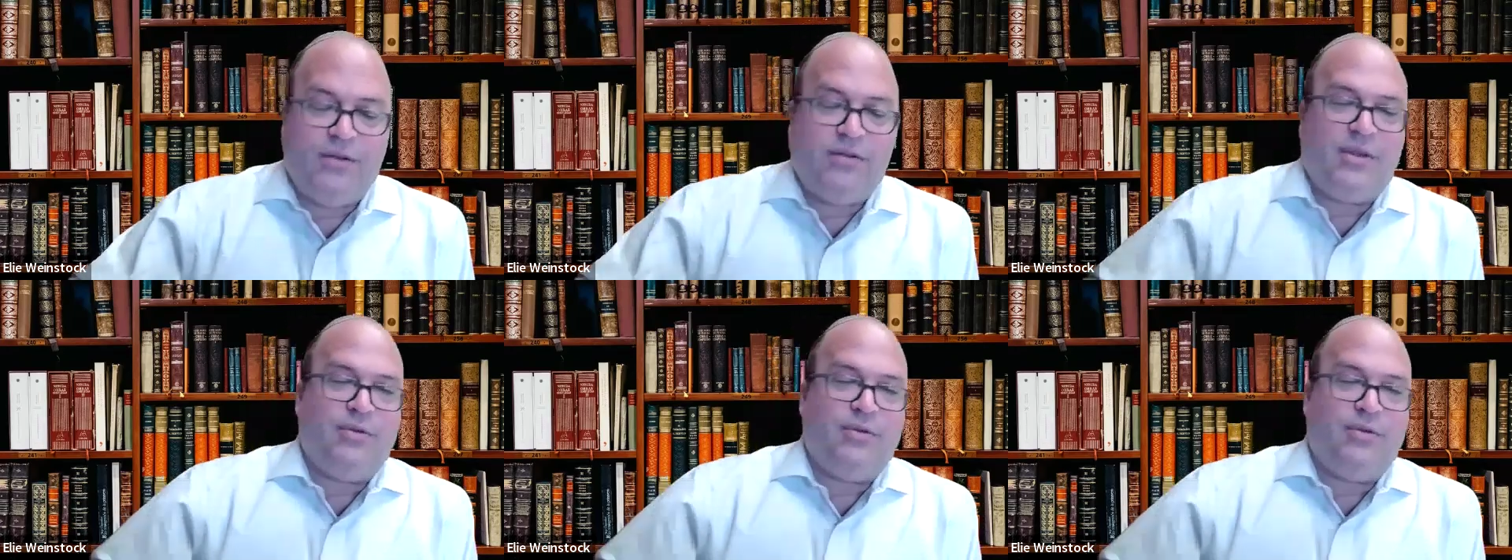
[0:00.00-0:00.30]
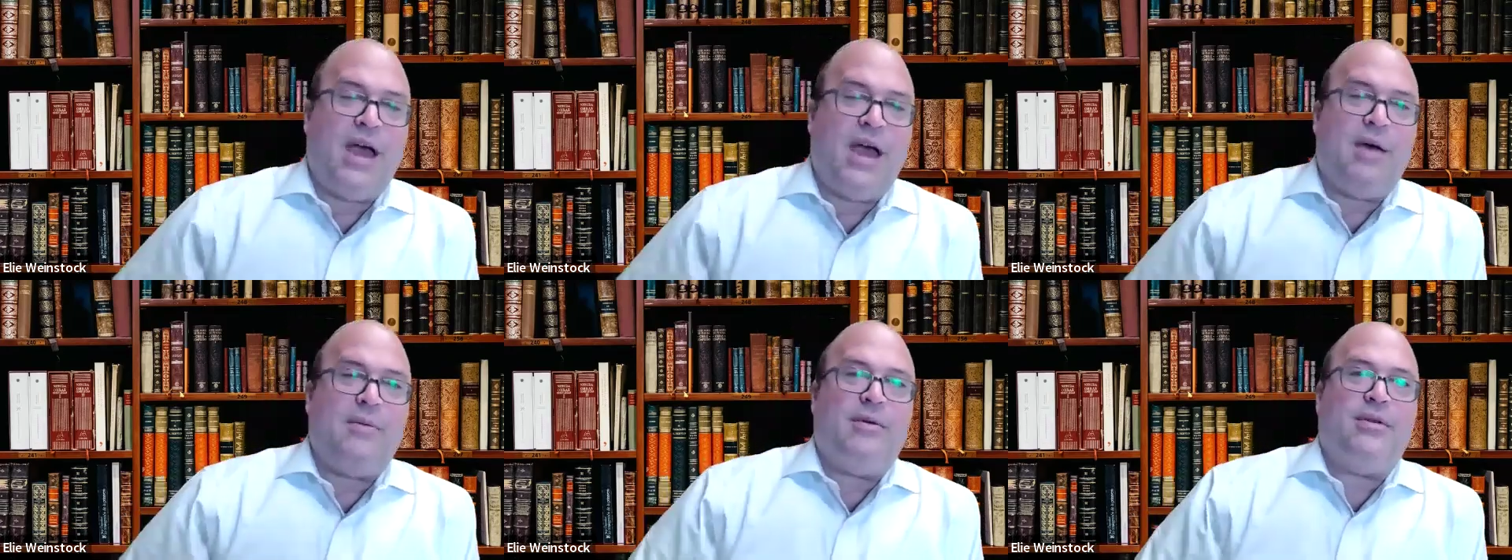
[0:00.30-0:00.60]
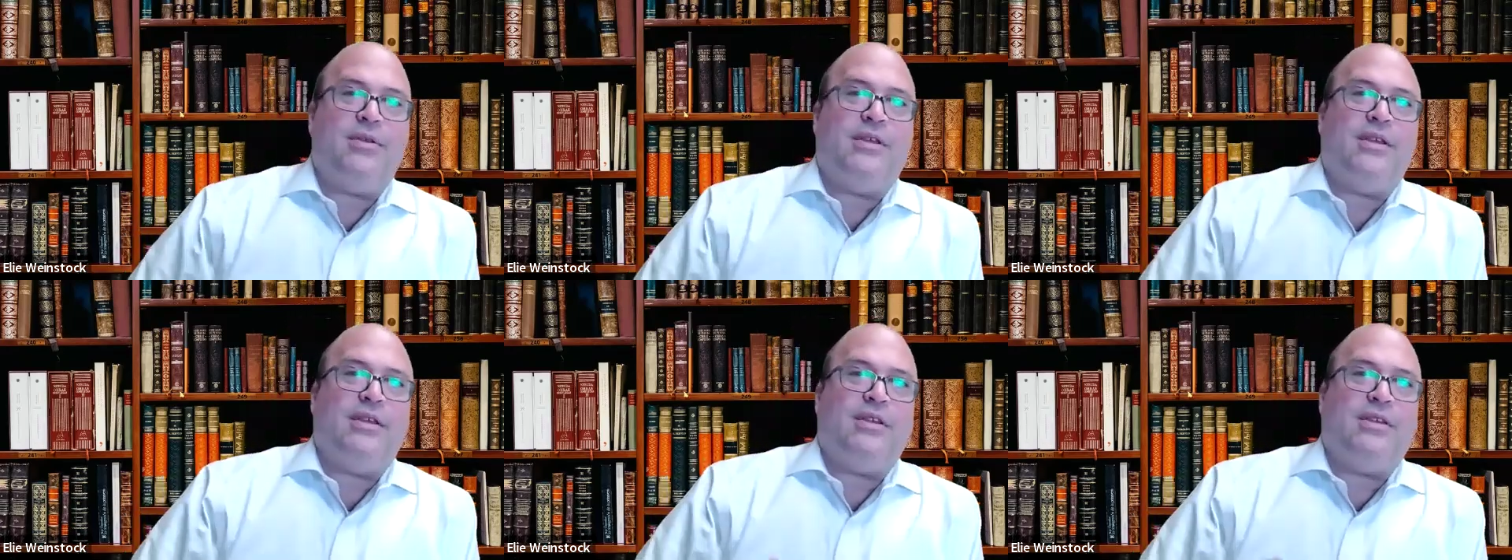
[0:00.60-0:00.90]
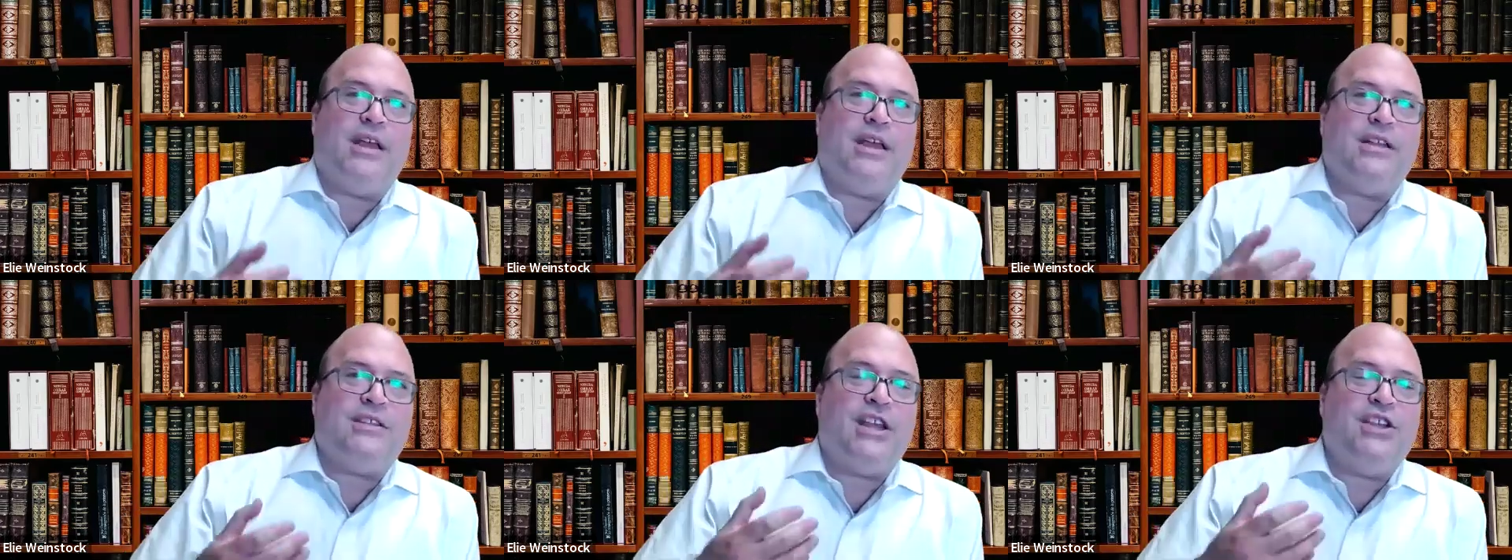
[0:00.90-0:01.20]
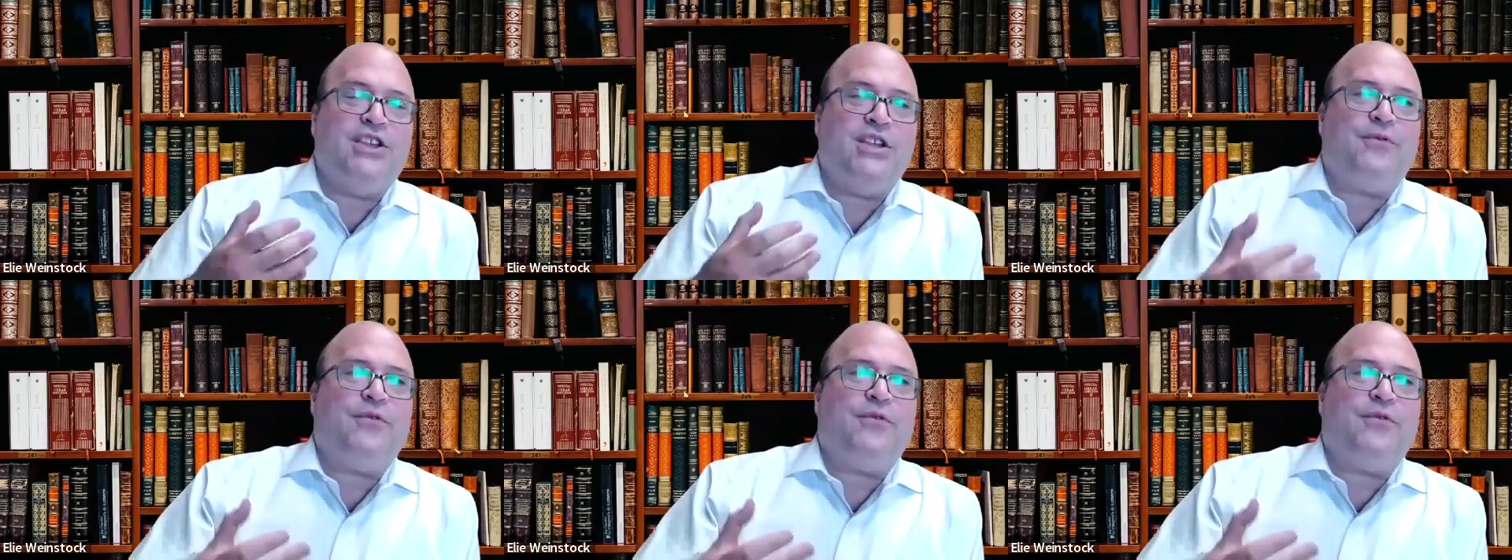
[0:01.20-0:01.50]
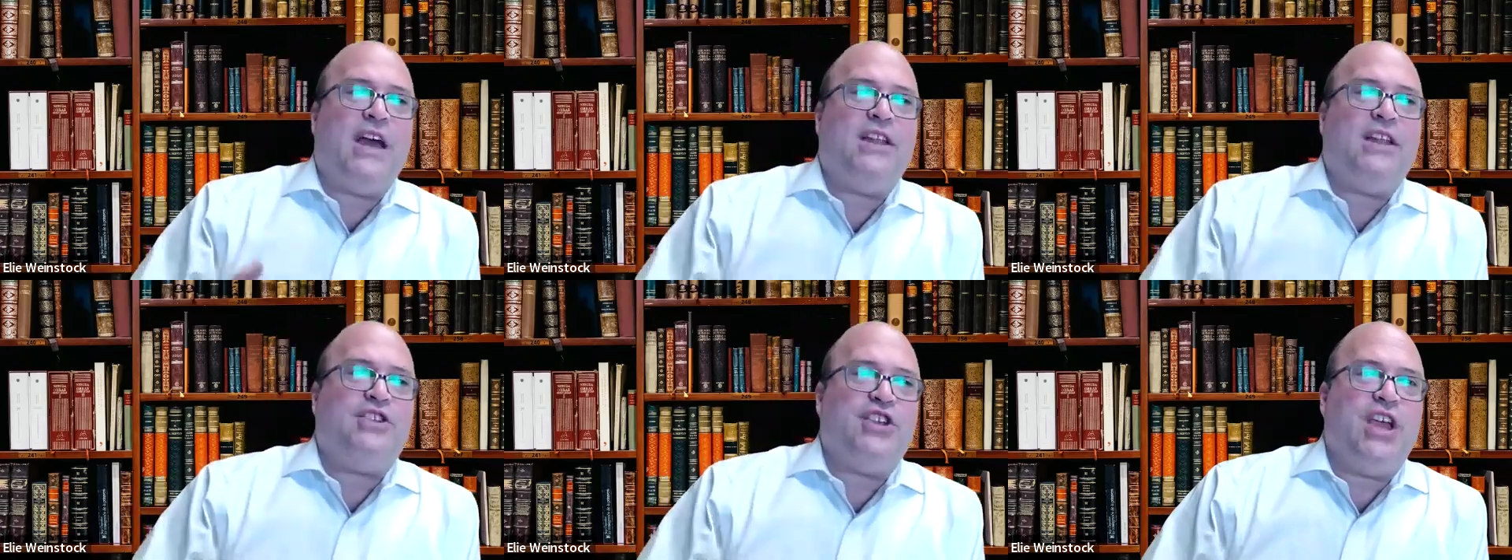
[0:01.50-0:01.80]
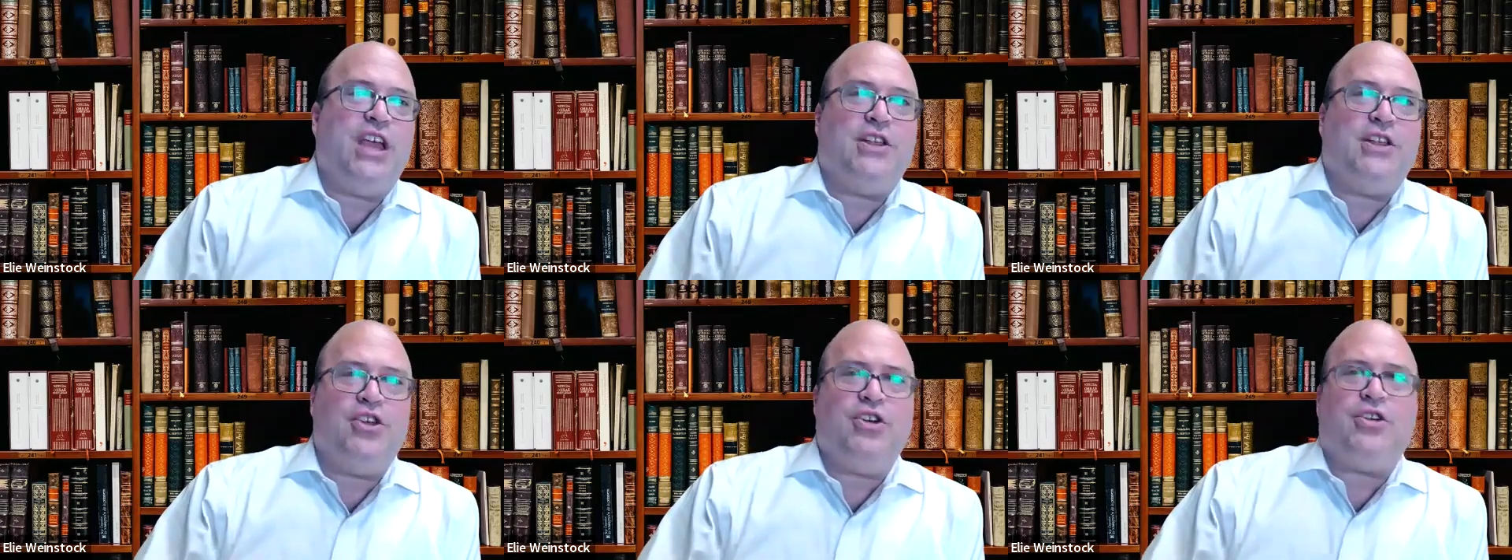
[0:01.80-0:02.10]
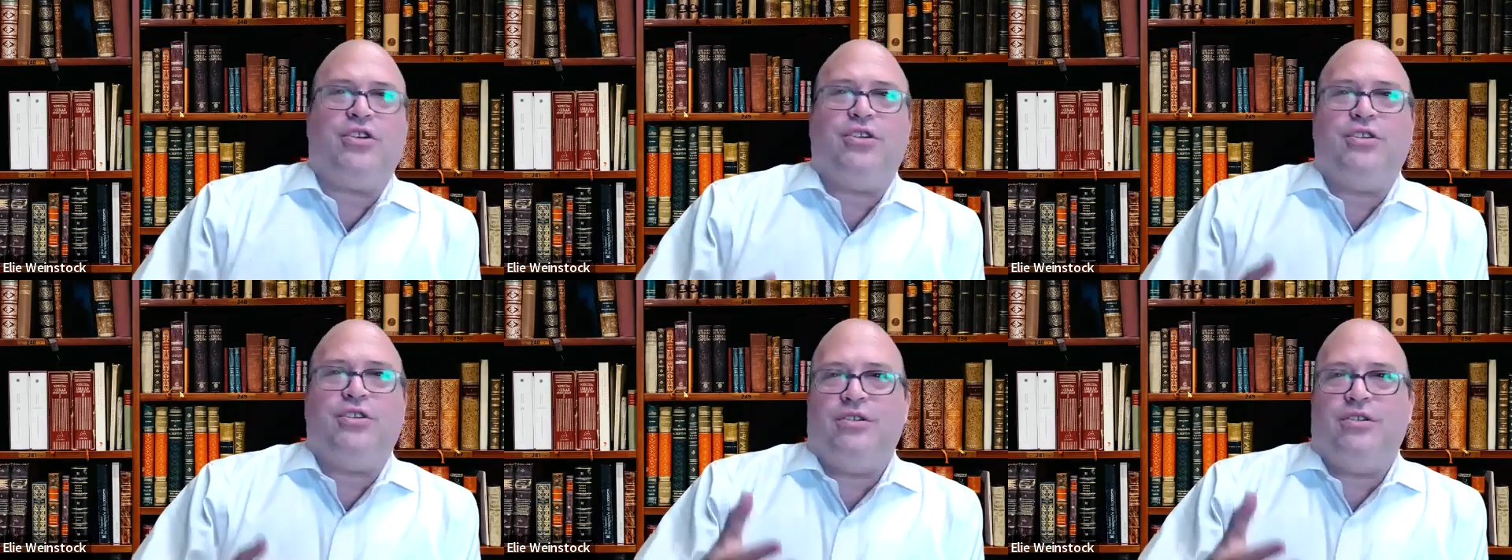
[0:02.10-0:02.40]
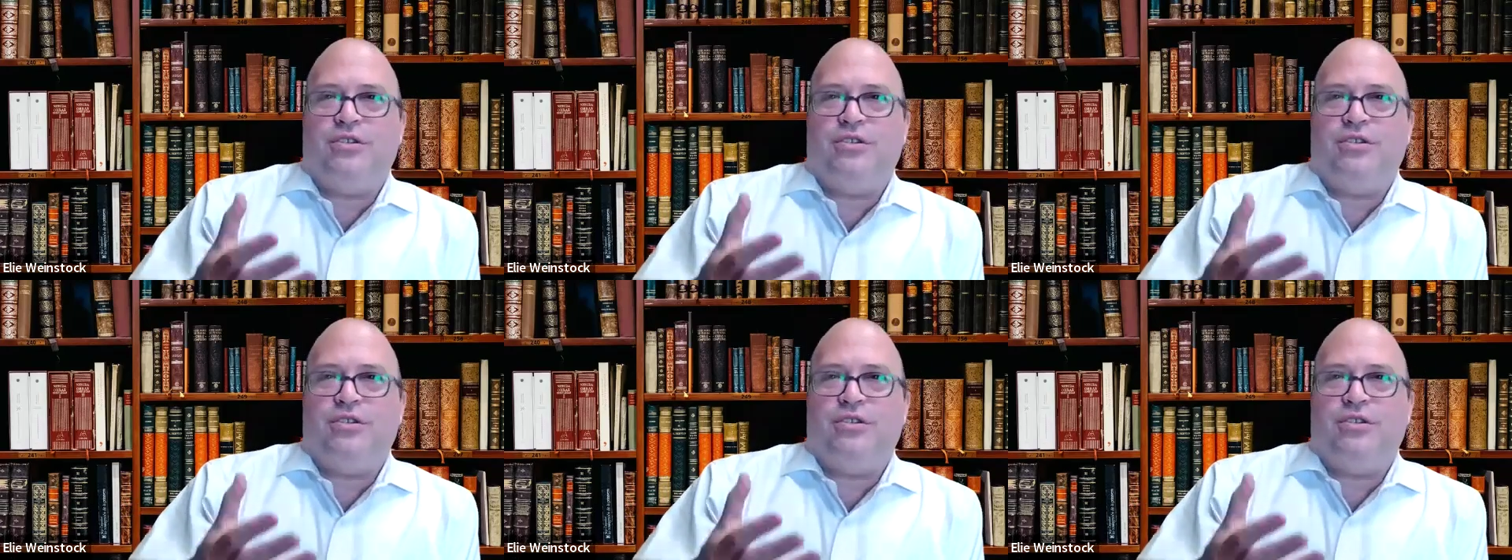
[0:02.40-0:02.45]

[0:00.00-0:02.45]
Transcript: The rabbi, it's as if God is saying, look,